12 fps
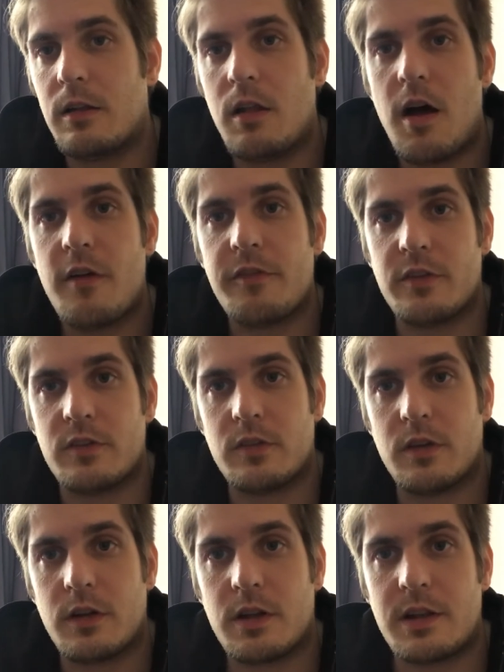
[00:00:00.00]
love his
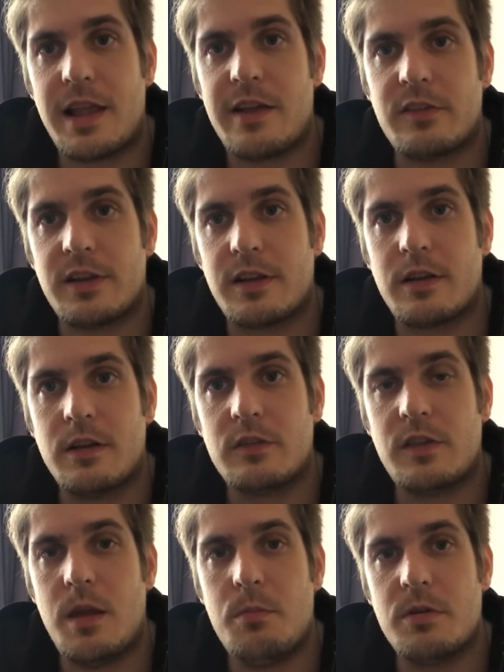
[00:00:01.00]
classic
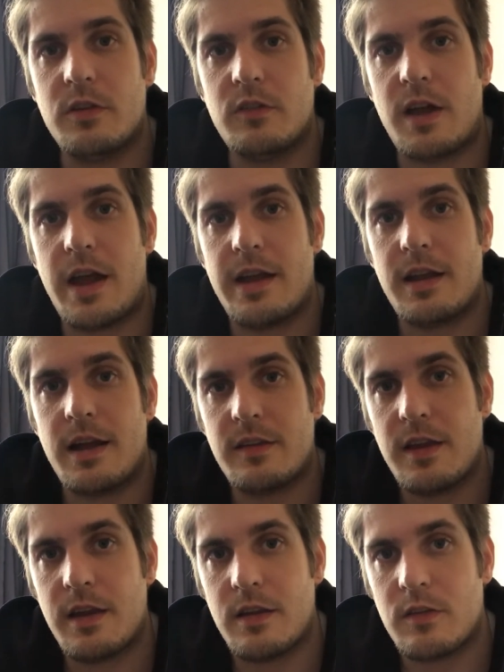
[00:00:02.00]
saber design. I
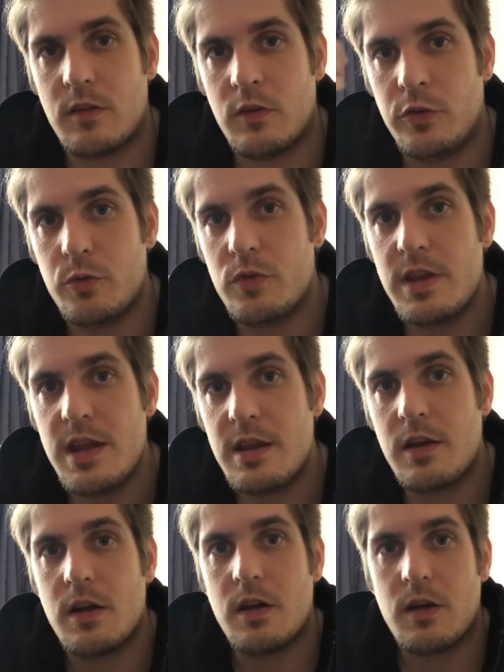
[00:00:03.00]
think it's a
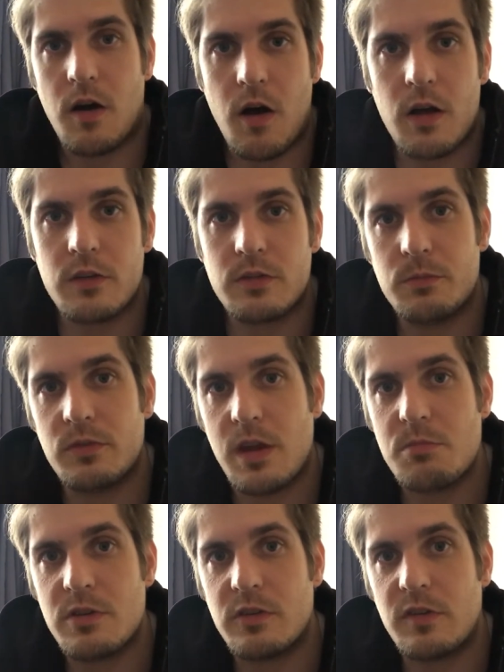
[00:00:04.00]
unique, awesome
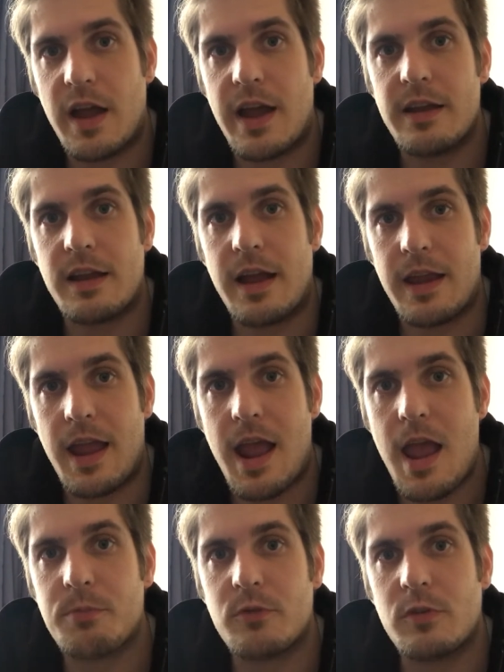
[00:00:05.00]
saber design. I
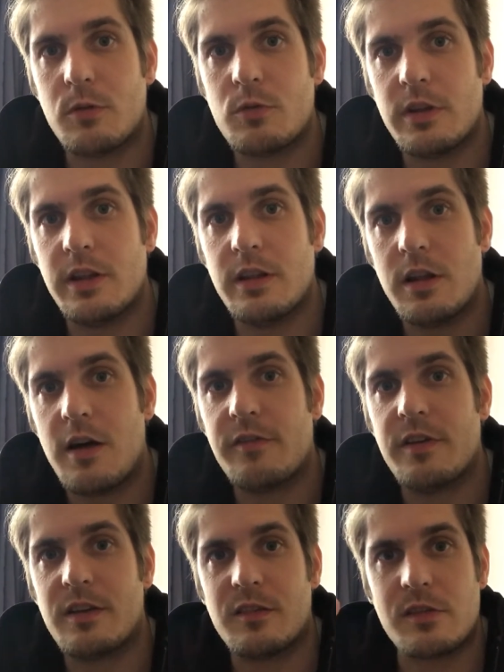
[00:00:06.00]
absolutely love
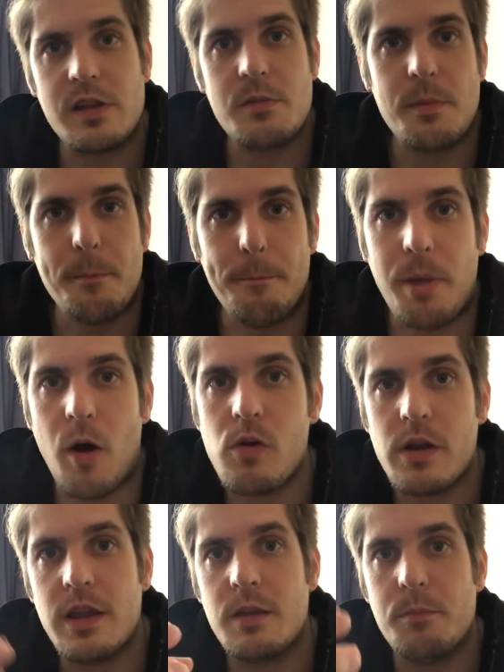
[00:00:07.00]
it. It's a little bit
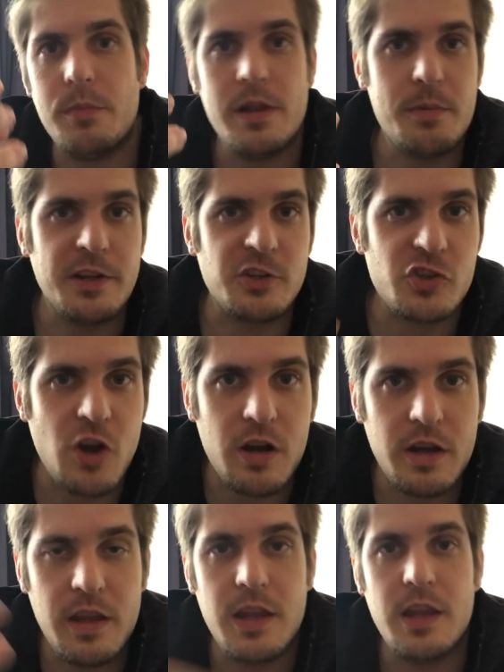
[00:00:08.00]
bulky, a little bit
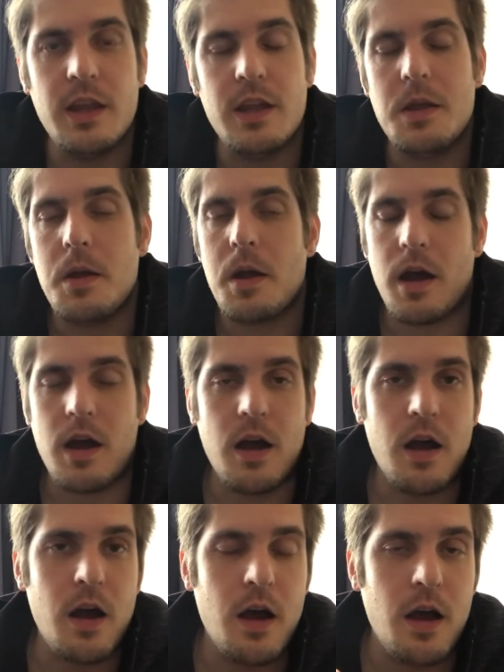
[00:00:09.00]
chunky.
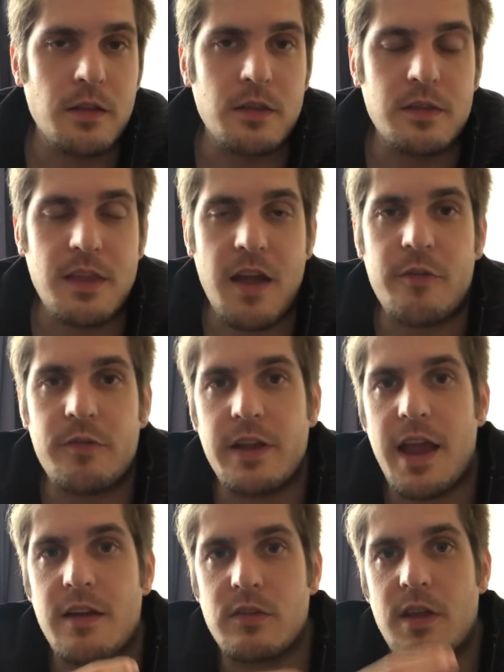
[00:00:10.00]
Definitely
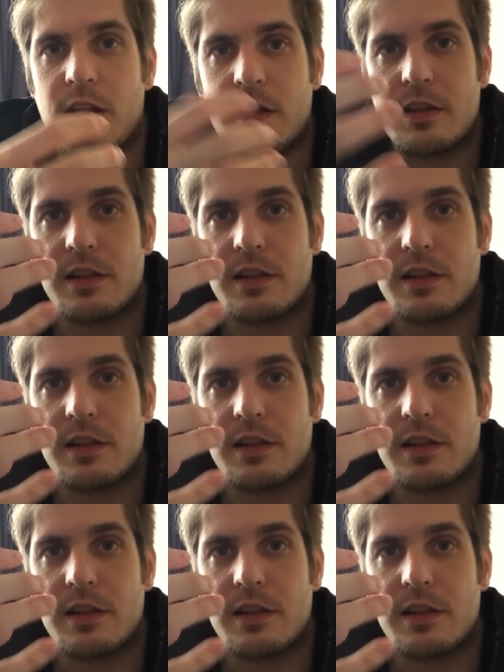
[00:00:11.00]
has that